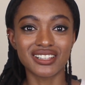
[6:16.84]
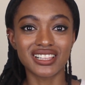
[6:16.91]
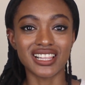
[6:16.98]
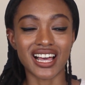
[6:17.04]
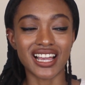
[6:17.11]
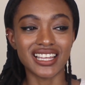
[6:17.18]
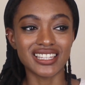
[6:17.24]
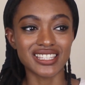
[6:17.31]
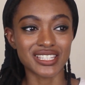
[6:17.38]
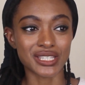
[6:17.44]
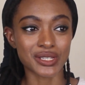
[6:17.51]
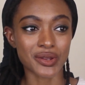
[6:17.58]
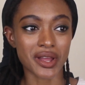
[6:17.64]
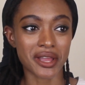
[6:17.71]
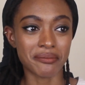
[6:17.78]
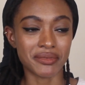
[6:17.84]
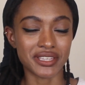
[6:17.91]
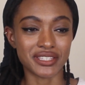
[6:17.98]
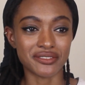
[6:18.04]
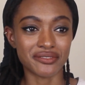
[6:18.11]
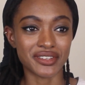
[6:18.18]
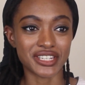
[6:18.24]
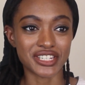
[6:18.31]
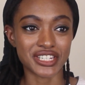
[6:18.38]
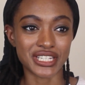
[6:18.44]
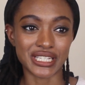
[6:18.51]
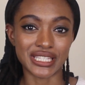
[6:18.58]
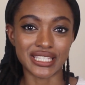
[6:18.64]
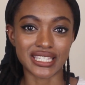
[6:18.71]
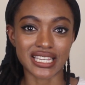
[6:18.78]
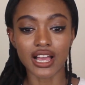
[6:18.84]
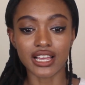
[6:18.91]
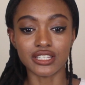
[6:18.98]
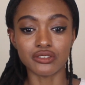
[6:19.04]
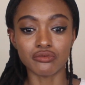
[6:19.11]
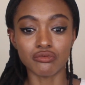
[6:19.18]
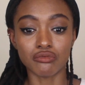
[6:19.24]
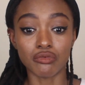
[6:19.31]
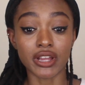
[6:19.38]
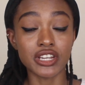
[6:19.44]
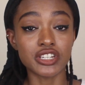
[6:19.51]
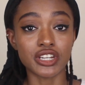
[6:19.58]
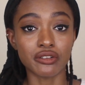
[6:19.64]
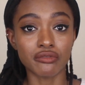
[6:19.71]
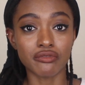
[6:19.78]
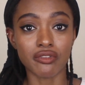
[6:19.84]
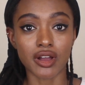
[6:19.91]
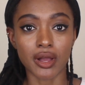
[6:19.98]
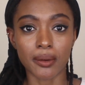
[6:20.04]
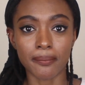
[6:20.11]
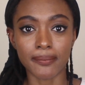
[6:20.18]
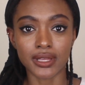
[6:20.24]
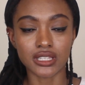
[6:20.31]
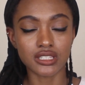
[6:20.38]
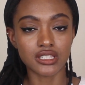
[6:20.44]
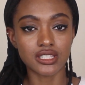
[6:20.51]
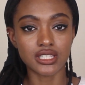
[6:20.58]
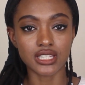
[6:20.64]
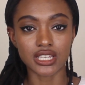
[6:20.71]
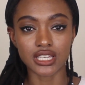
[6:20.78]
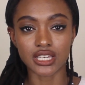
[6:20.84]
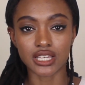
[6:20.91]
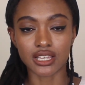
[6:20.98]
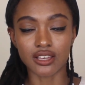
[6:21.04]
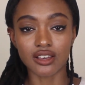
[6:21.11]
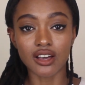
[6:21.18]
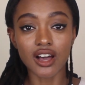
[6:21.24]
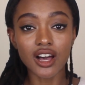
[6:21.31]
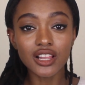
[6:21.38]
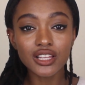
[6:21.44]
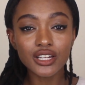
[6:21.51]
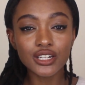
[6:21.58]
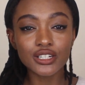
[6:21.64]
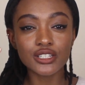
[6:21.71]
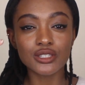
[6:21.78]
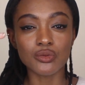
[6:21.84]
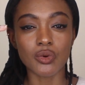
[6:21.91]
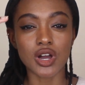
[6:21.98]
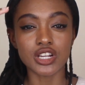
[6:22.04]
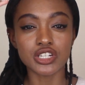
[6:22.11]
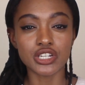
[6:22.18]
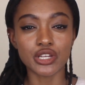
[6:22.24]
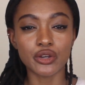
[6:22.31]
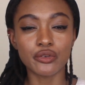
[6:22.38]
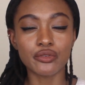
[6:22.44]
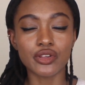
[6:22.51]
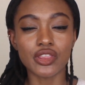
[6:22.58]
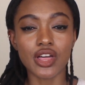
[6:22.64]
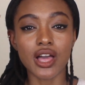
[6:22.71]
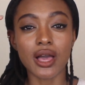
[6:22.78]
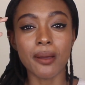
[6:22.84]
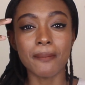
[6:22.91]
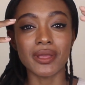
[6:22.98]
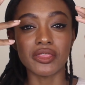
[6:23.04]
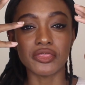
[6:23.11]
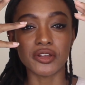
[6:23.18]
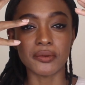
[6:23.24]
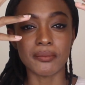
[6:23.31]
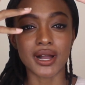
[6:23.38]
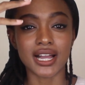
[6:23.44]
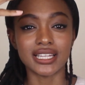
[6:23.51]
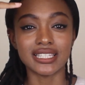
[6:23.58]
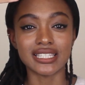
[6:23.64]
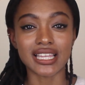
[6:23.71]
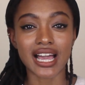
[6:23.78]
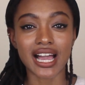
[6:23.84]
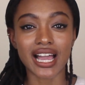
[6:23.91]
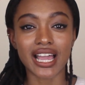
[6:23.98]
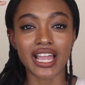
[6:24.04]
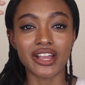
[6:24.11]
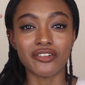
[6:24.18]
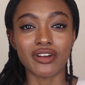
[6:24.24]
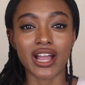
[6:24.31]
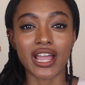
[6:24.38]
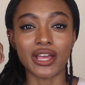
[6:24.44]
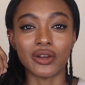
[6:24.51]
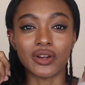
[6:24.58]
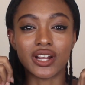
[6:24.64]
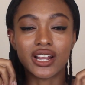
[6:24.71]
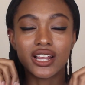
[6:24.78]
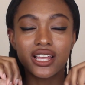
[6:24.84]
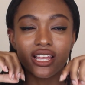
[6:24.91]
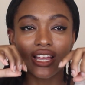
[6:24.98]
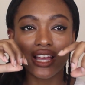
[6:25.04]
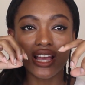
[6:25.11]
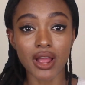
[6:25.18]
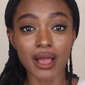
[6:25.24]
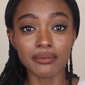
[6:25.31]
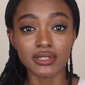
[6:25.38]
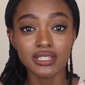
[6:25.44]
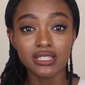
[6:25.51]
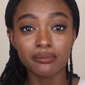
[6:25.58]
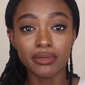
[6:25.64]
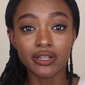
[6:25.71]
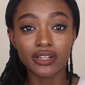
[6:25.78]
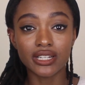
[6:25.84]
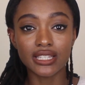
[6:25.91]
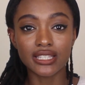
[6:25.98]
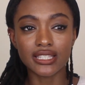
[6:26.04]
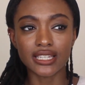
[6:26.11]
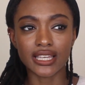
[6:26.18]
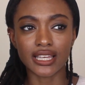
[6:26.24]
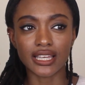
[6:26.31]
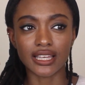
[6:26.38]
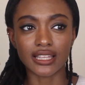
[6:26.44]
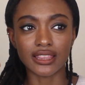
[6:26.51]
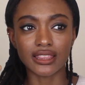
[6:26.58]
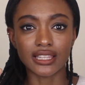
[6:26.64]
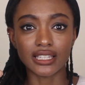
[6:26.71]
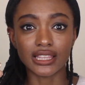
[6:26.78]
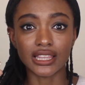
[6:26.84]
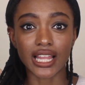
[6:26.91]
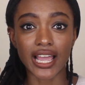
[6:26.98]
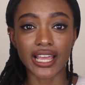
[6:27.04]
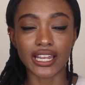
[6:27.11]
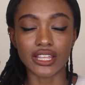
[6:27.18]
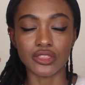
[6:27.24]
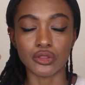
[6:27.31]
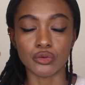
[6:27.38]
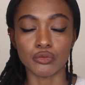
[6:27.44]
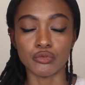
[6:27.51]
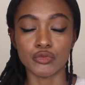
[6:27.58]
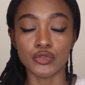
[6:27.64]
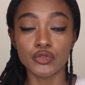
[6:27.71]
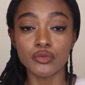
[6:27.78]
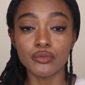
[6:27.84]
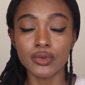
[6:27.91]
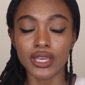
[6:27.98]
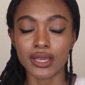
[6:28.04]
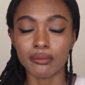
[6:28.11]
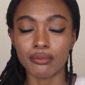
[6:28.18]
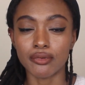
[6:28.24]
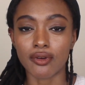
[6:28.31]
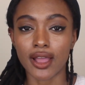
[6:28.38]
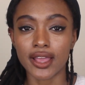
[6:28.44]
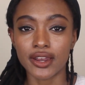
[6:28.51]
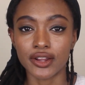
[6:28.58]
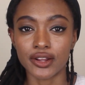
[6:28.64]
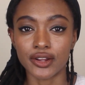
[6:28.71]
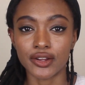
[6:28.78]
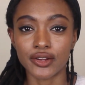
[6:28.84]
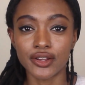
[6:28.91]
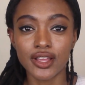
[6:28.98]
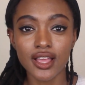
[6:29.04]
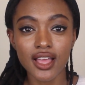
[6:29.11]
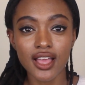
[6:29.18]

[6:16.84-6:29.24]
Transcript: Clients describe these visions as ranging from seeing colors washing over them in their mind's eye, right, or perhaps experiencing the light in the room get brighter